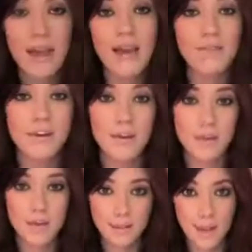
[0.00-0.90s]
it every day
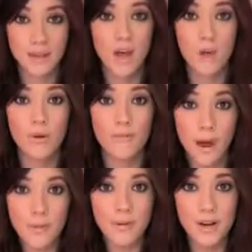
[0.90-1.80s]
because hello, if
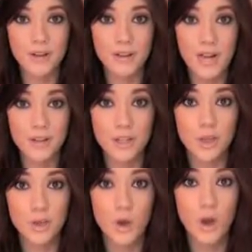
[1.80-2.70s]
Bobbi Brown tells
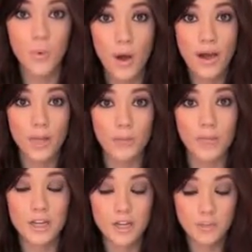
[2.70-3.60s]
you what color
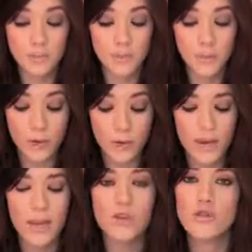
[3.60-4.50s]
blush you should be
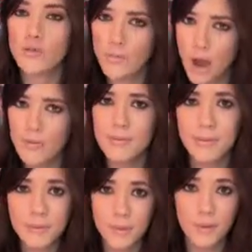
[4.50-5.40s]
wearing, you should
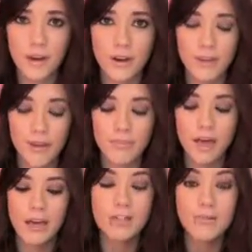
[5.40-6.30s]
probably be wearing that blush.